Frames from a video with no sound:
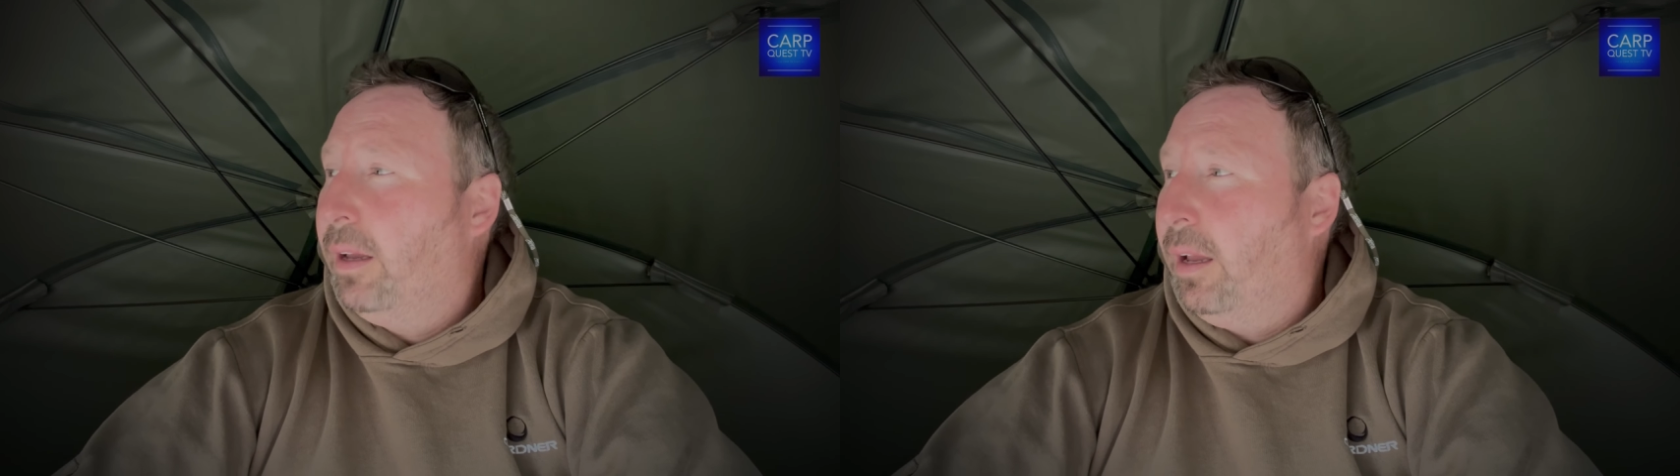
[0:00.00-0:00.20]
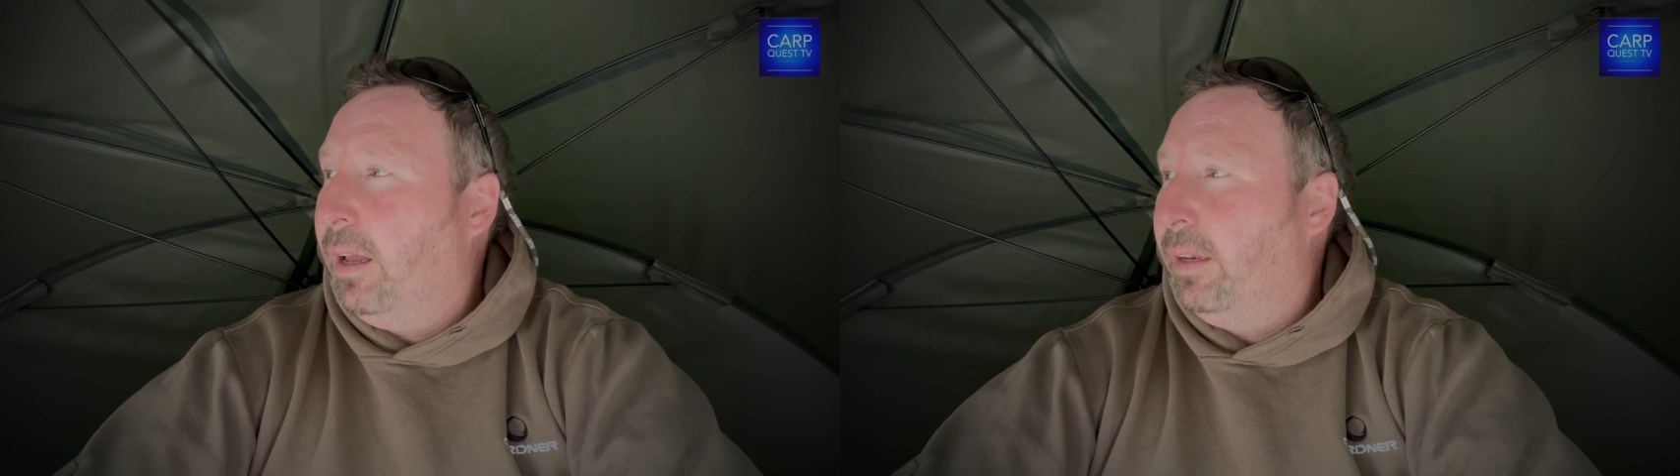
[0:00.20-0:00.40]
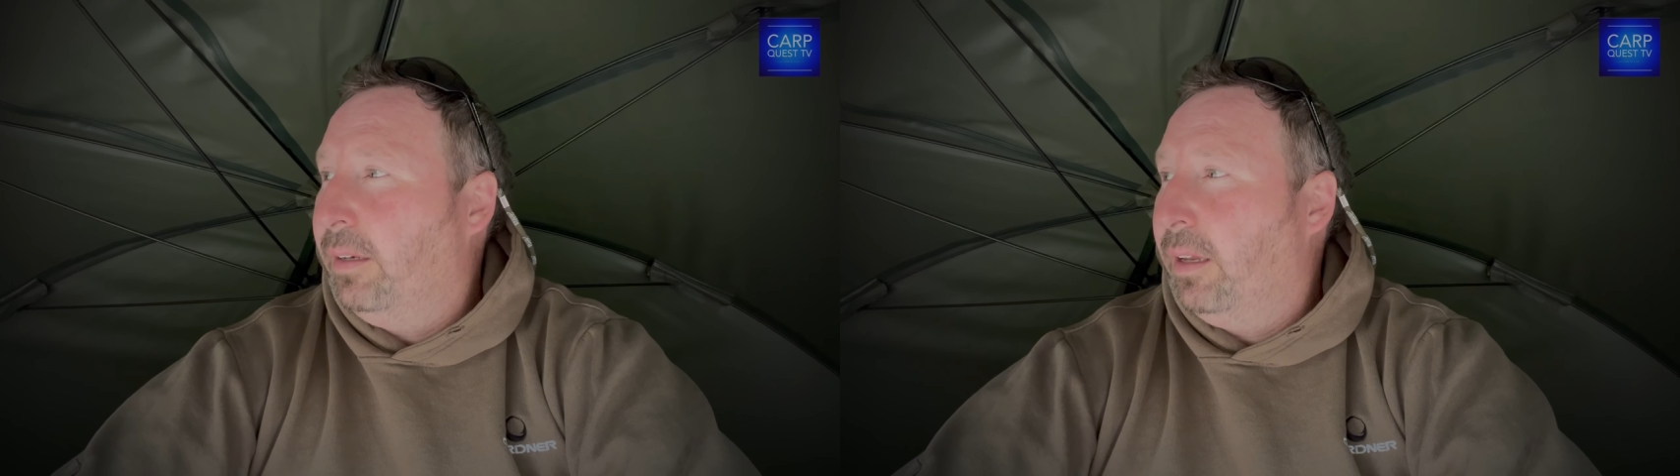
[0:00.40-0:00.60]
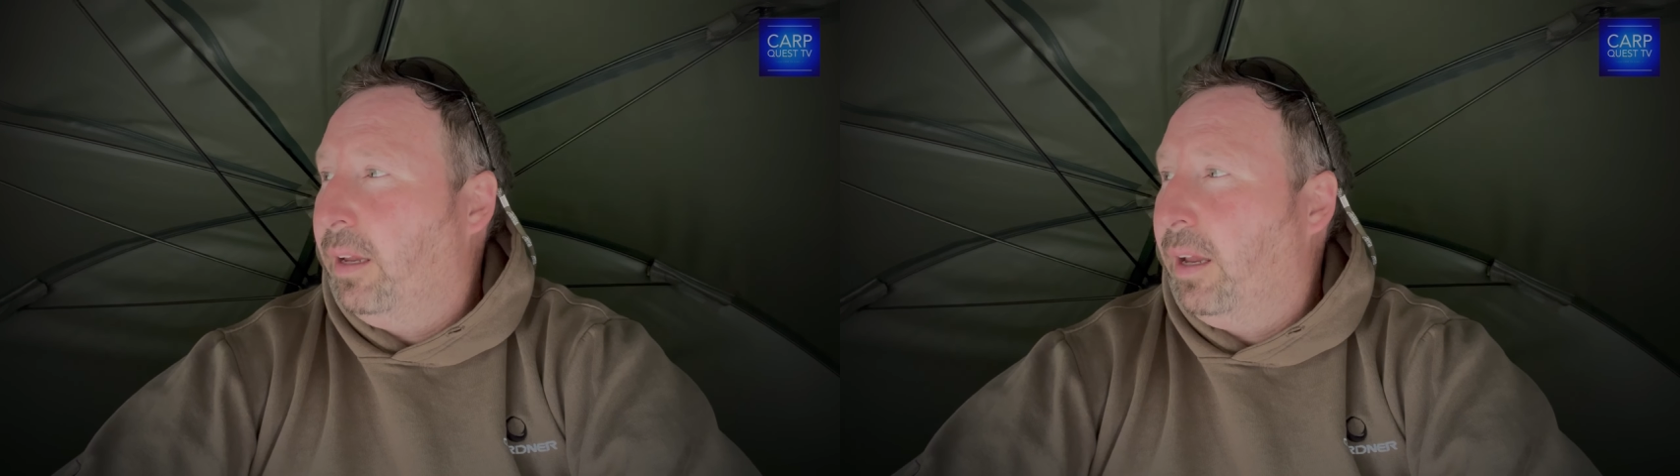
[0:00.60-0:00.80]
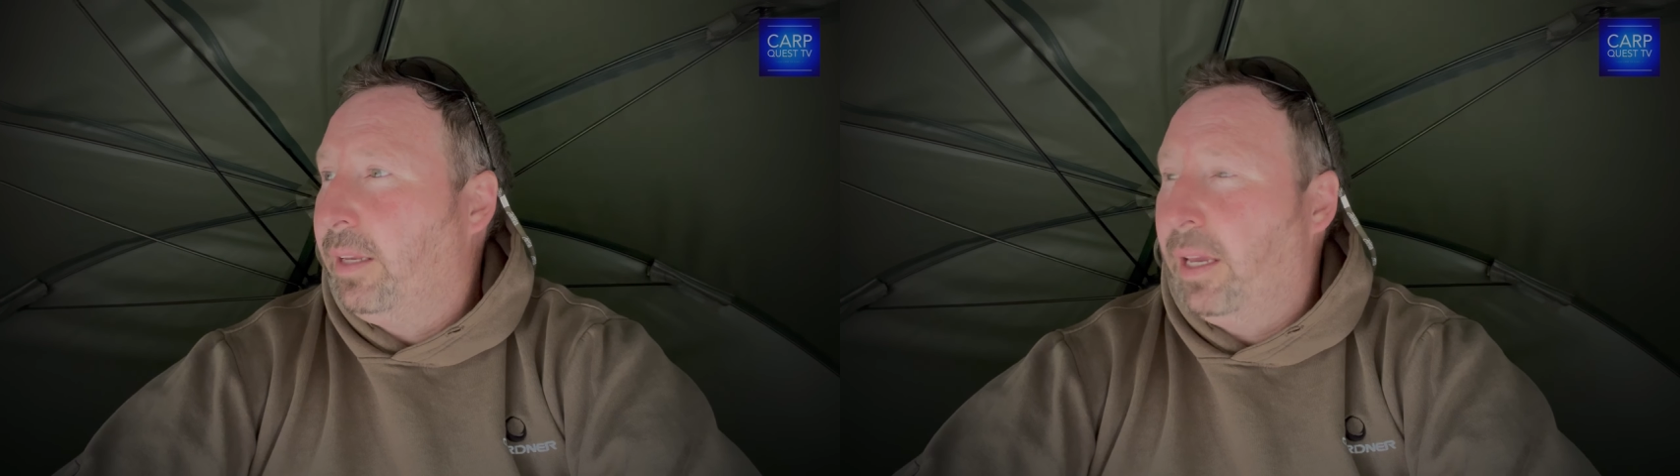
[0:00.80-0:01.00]
and
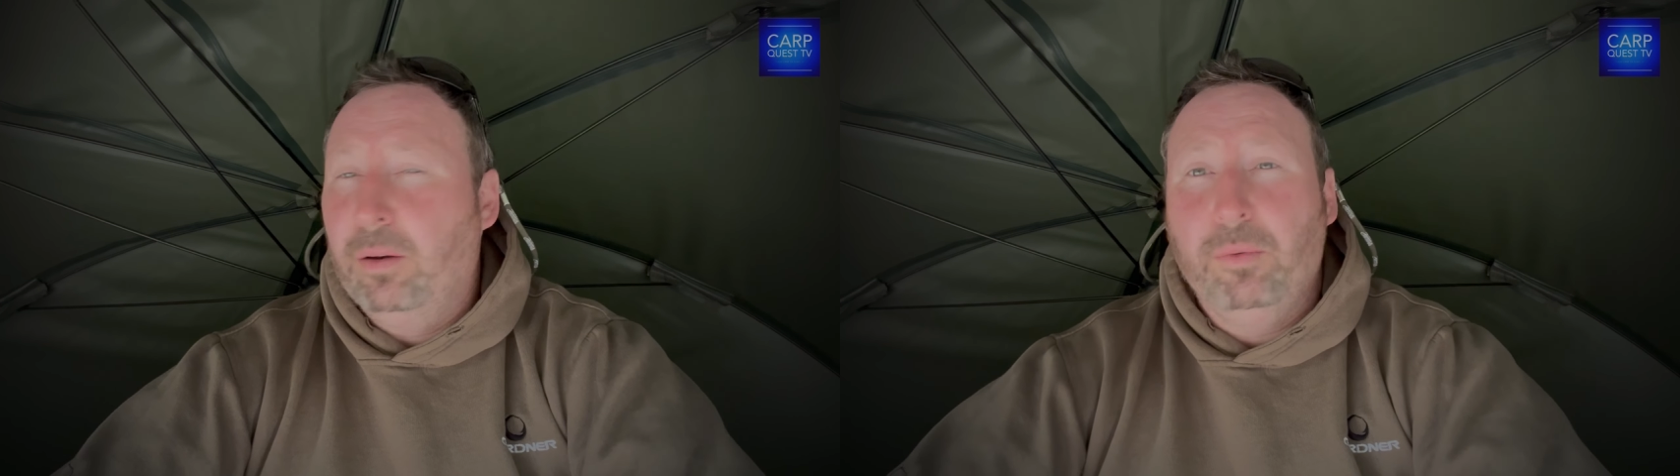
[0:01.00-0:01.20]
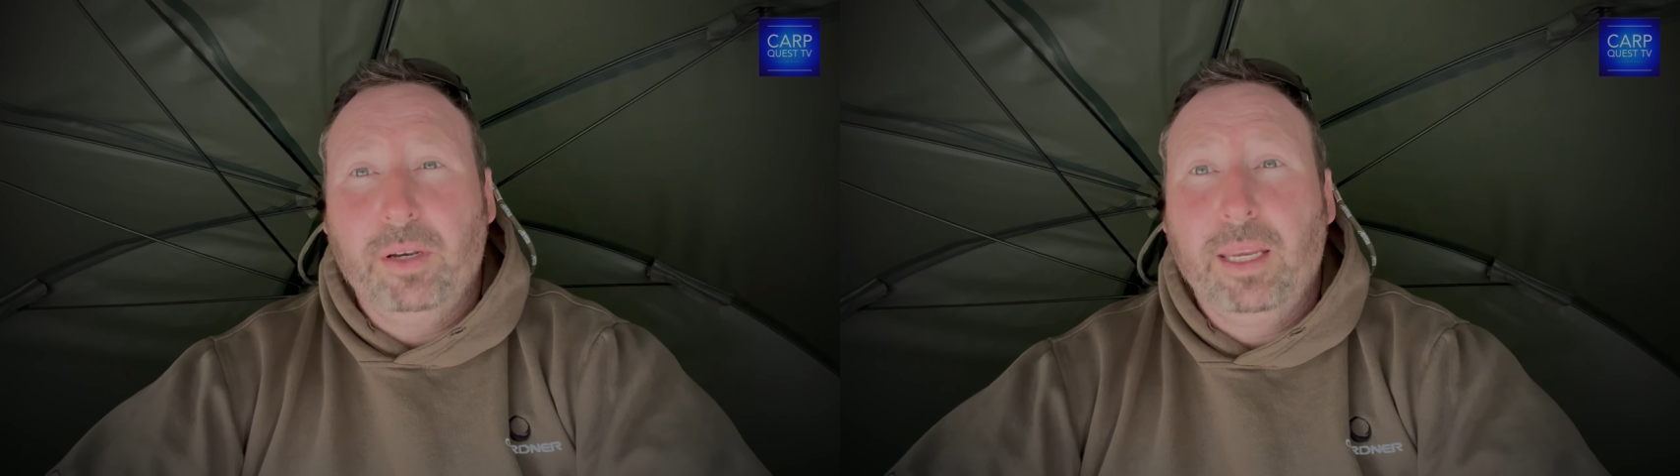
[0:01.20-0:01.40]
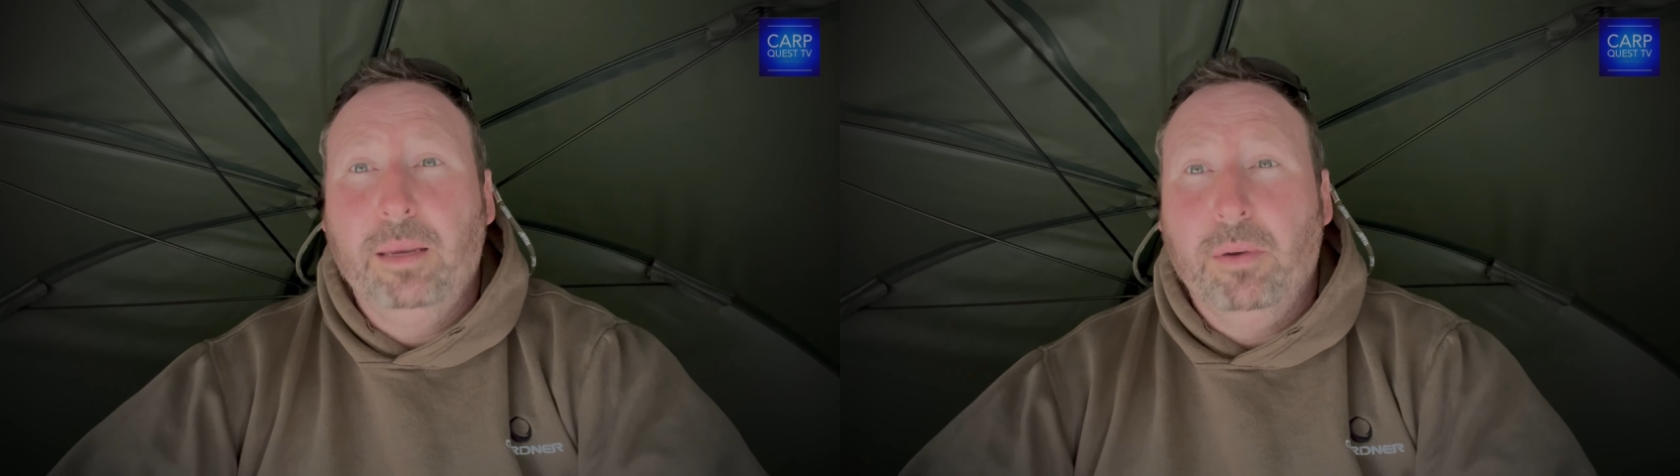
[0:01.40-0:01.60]
again, I want to keep